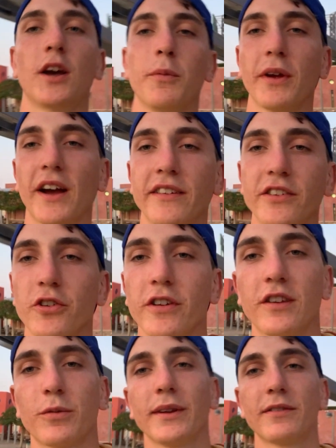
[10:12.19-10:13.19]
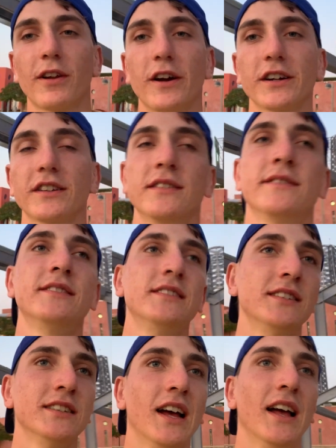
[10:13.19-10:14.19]
Hope you guys enjoyed this week's vlog.
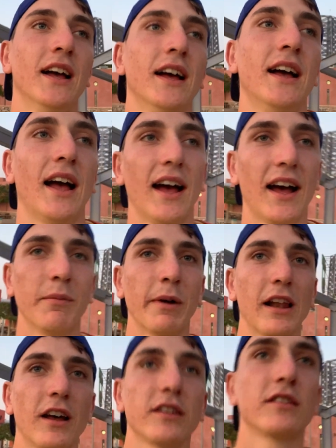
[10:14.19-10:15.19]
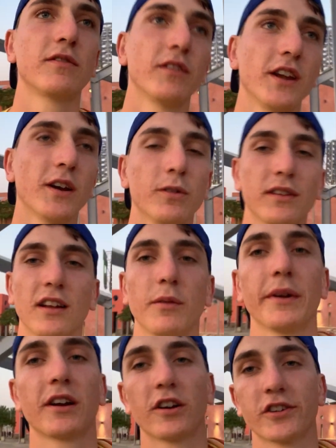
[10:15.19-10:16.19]
Uh, my last video was a little
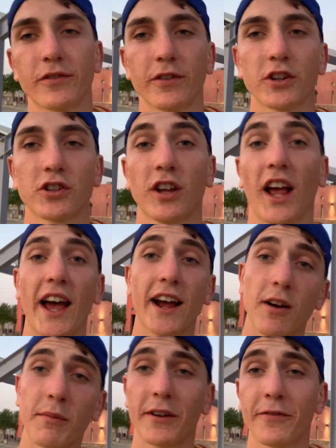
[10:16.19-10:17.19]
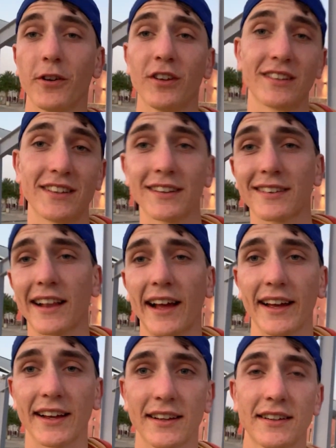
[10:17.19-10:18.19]
bit controversial. I got my first
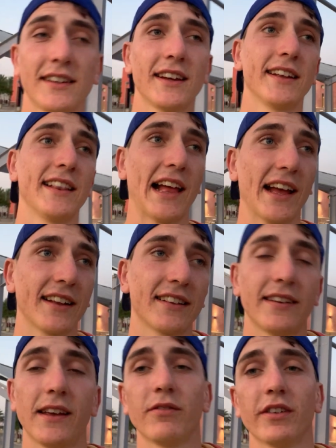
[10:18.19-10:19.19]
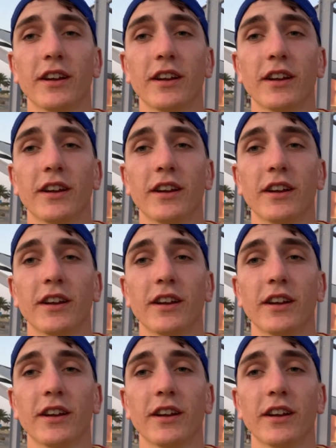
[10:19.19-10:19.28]
dislike in like ten